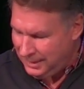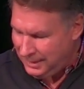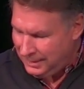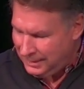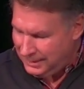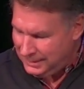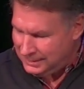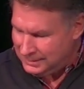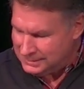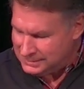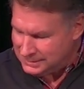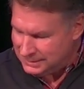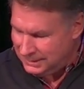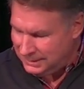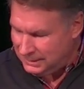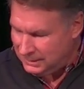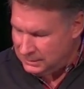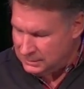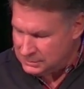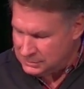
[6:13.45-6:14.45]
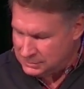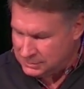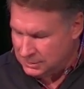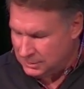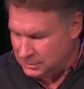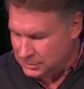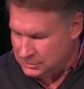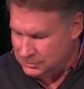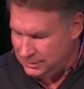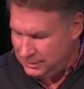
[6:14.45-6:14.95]
and is needing
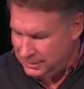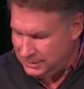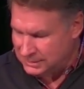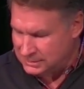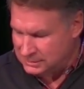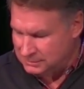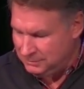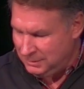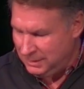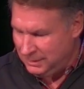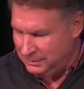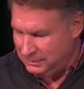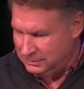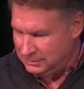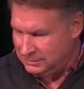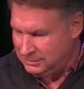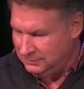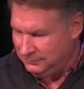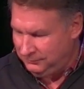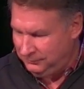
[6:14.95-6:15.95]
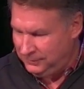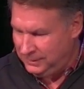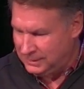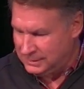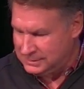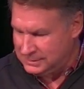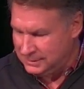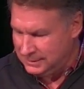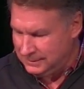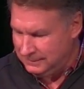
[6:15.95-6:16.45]
surgery next month to
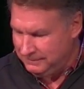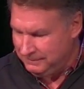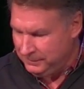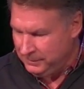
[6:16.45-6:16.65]
fix it.